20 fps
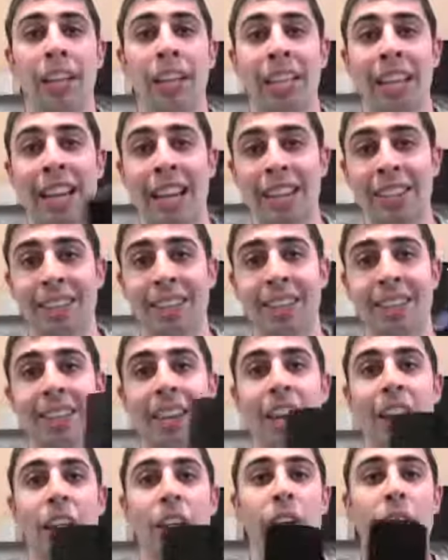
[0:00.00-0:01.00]
like the Nexus,
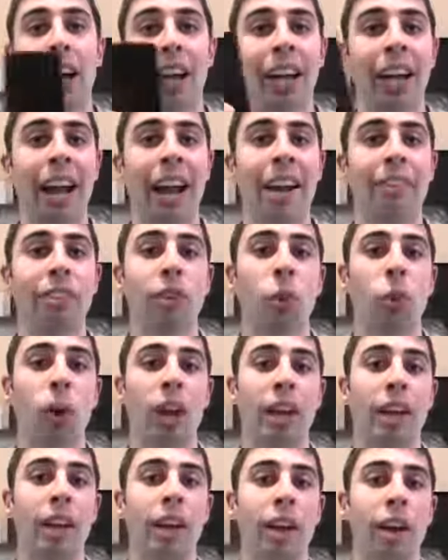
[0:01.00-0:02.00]
you're not going to have to
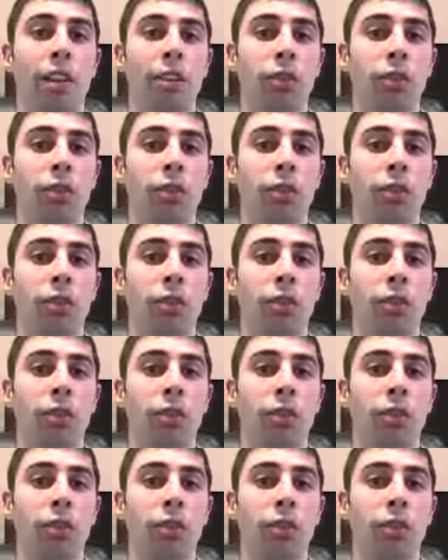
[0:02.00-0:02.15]
wait